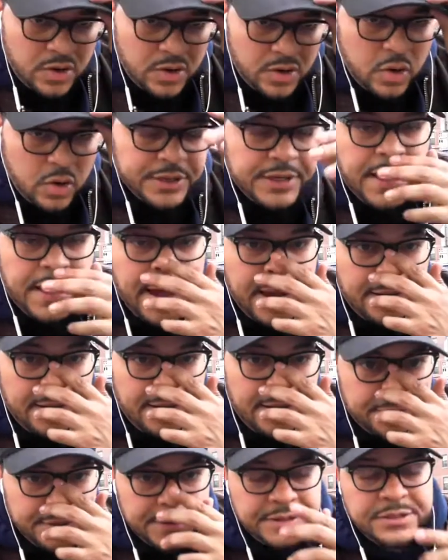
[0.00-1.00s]
or the
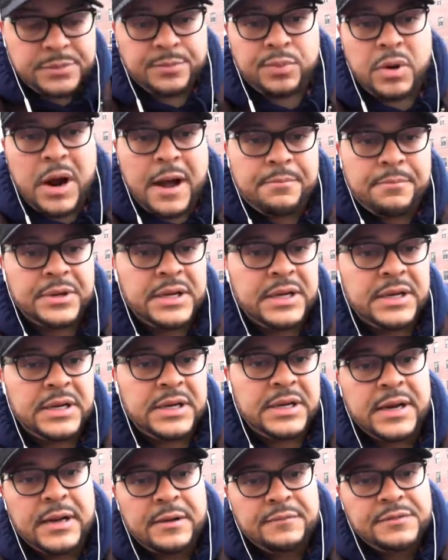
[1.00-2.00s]
average property
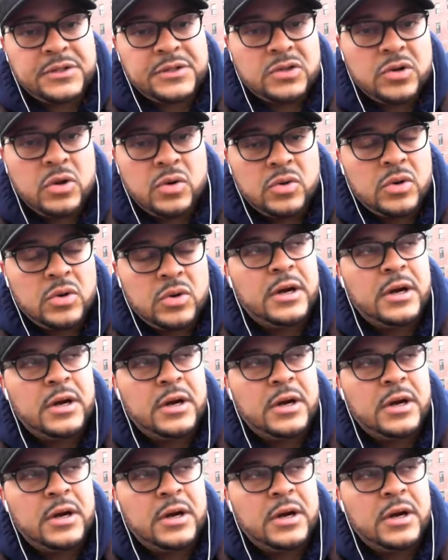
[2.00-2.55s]
that have sold,